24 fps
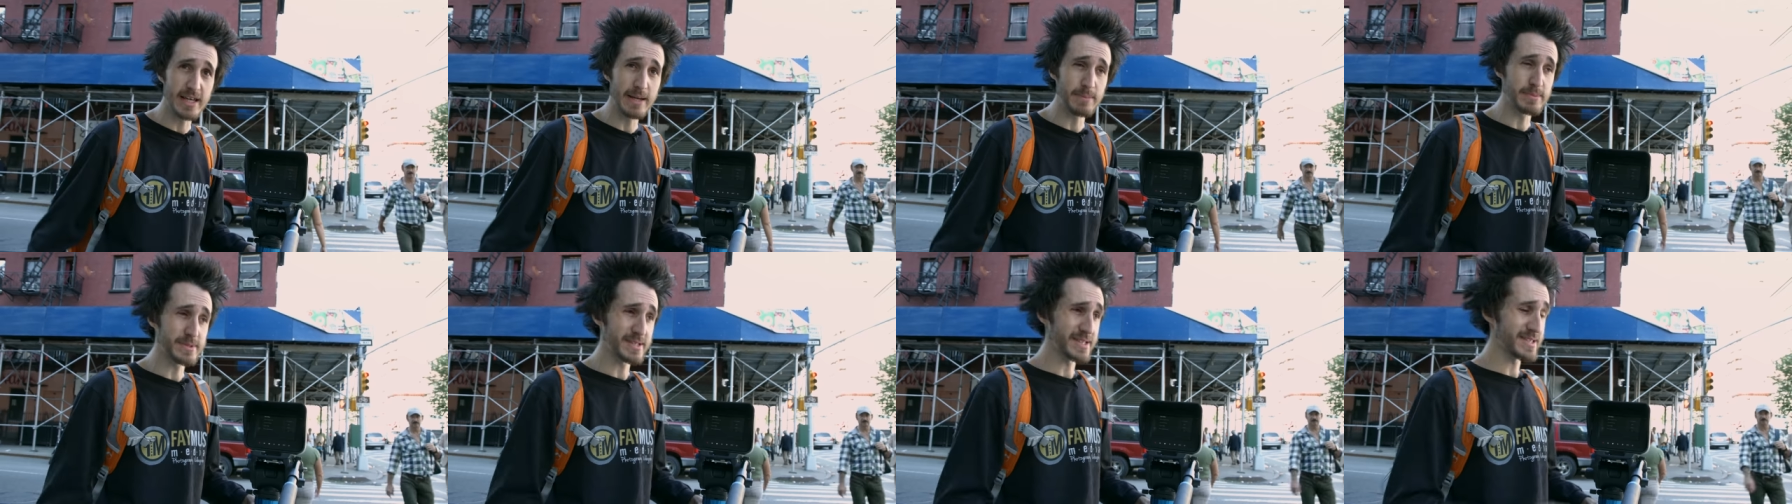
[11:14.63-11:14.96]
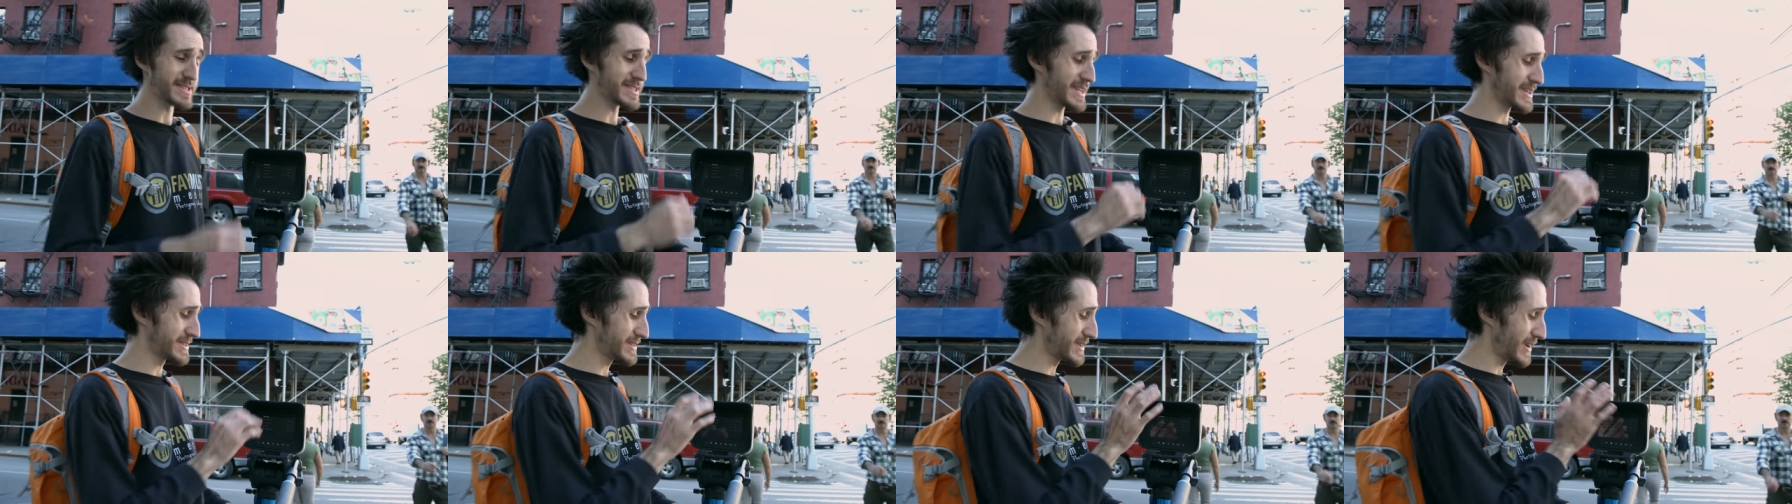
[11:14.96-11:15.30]
keeps the
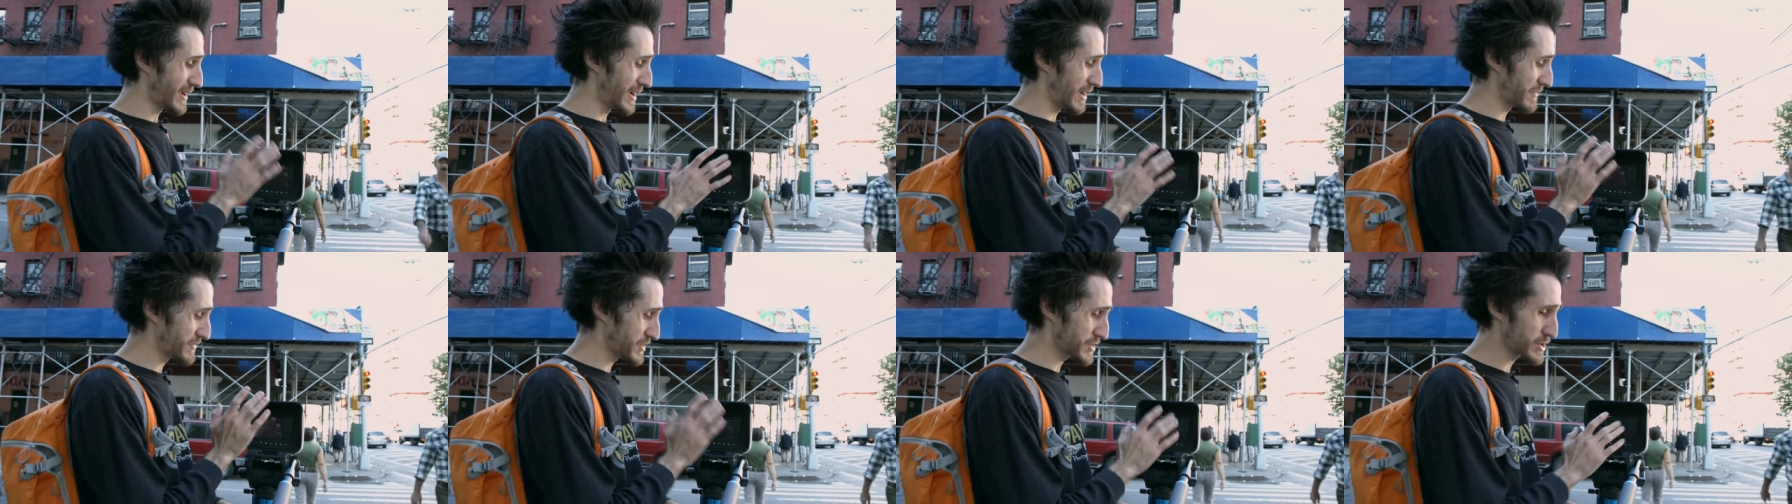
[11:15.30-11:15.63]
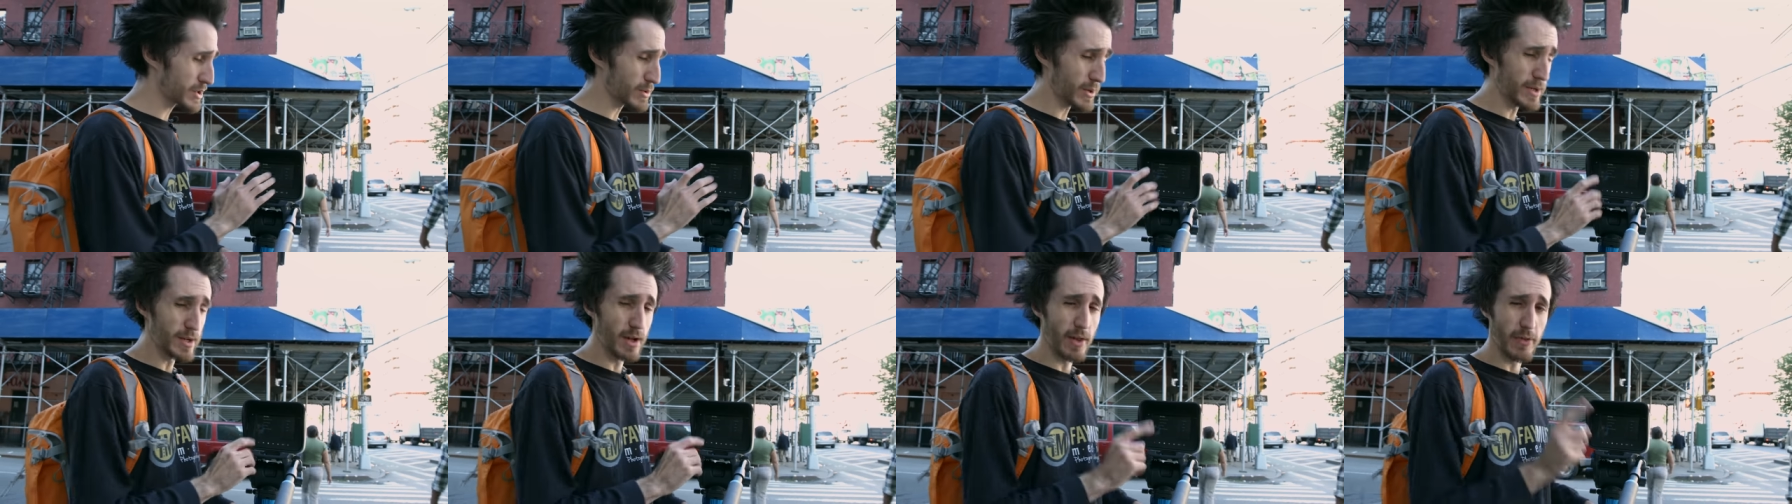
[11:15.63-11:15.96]
sun off the
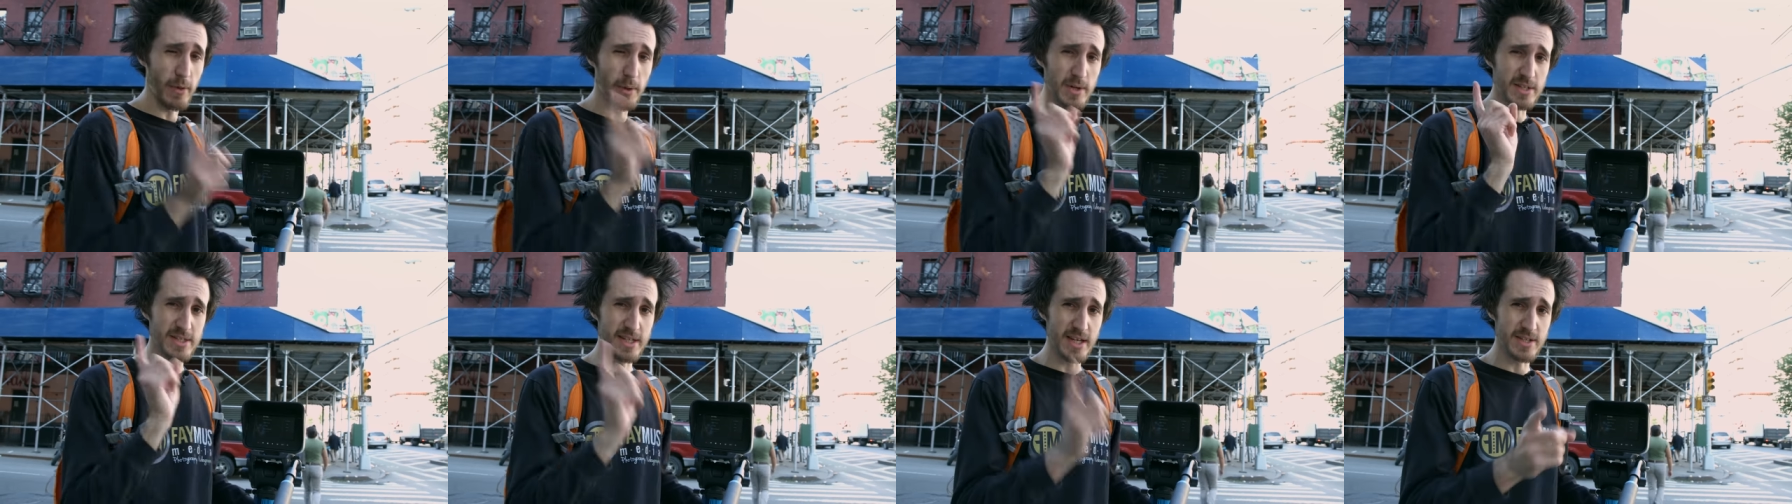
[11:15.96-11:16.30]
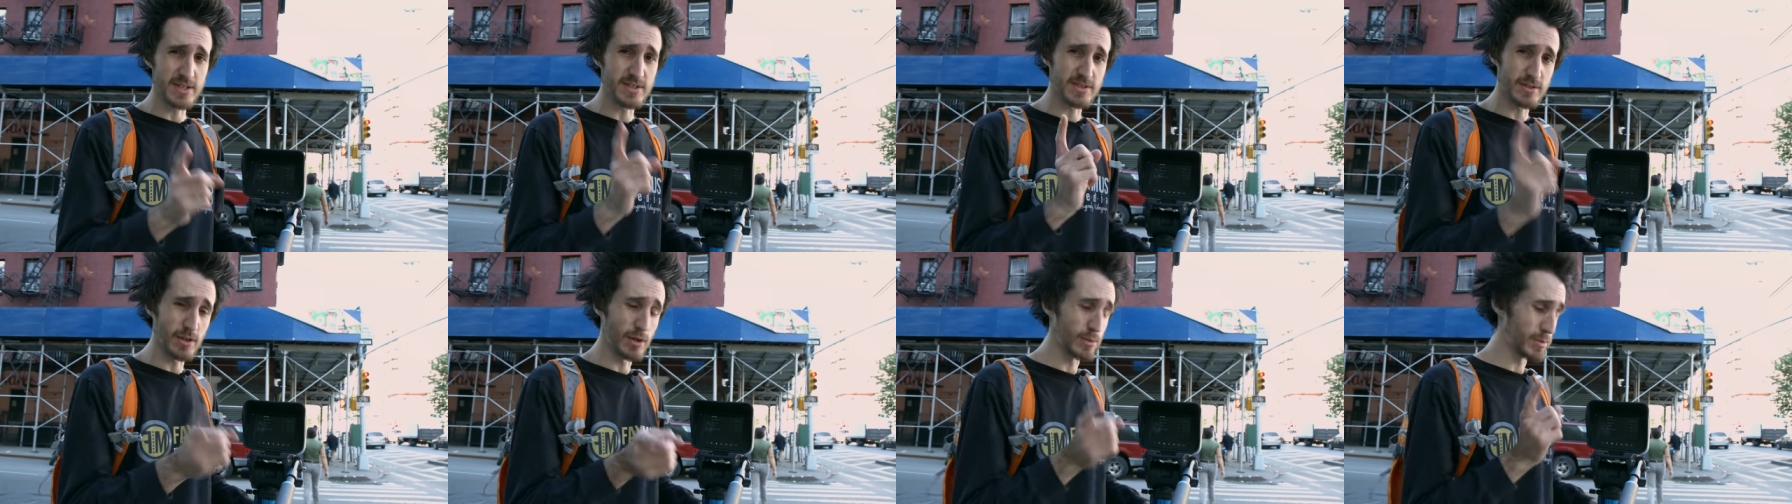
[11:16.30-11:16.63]
screen, although it
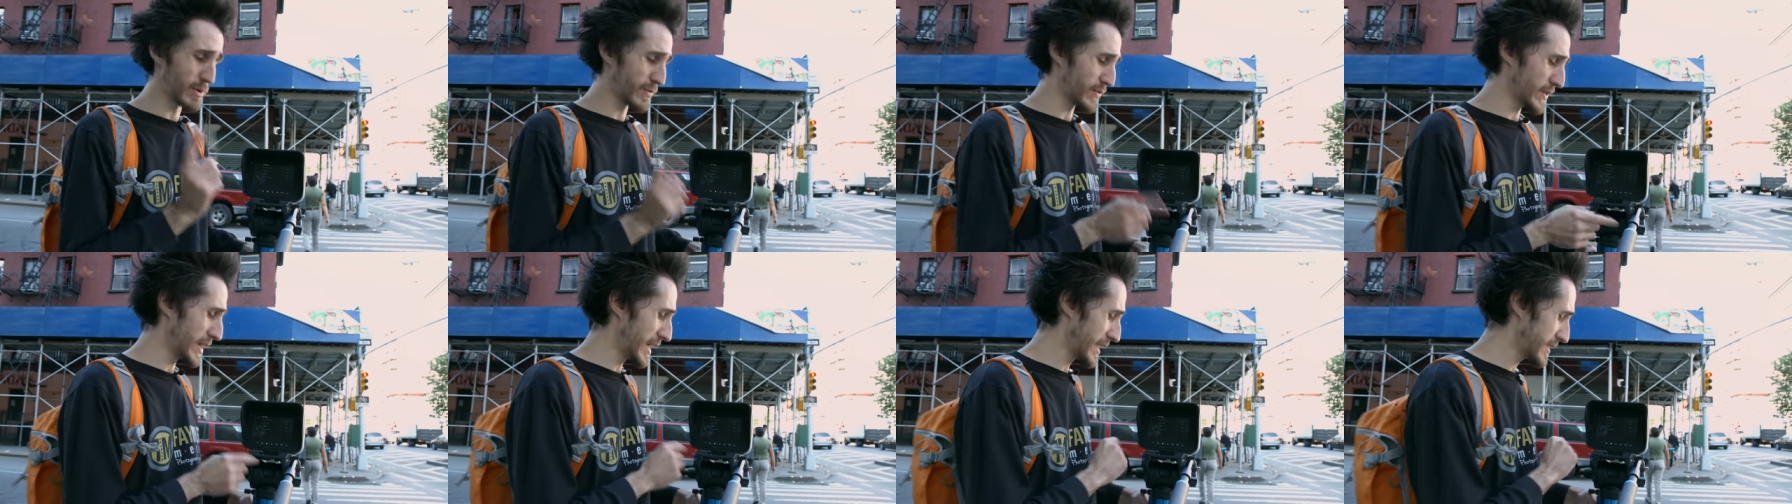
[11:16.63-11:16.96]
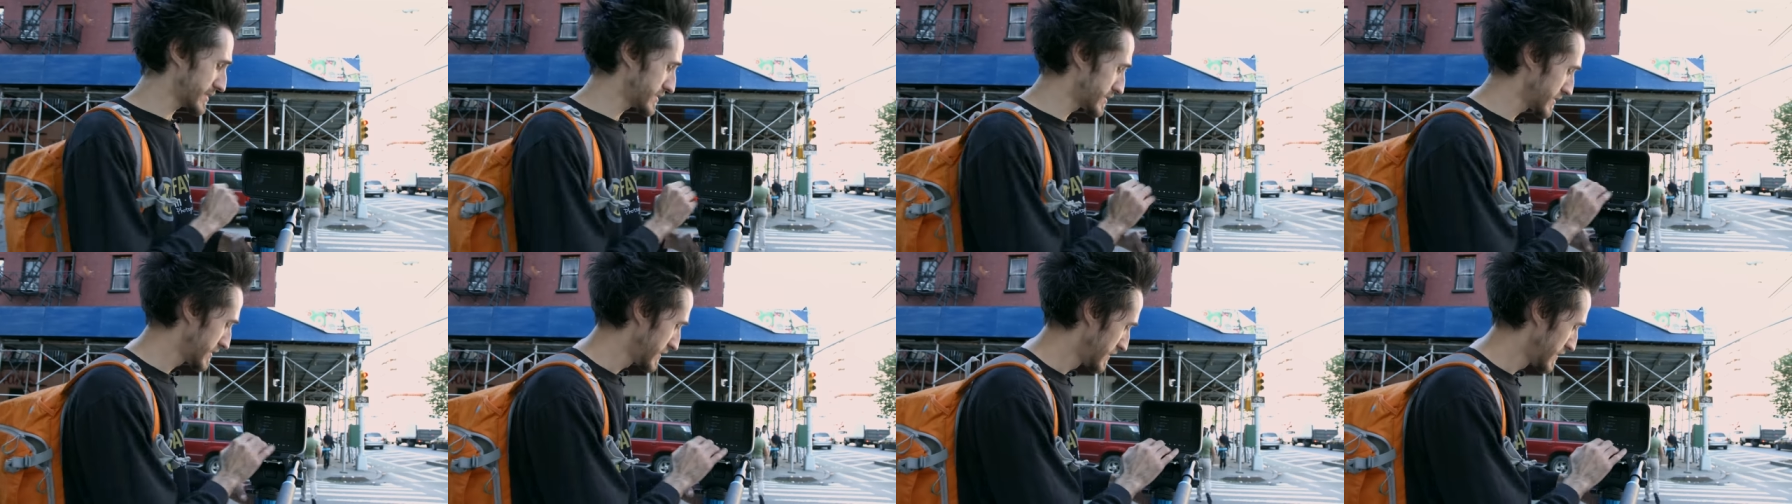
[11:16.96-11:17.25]
does still reflect.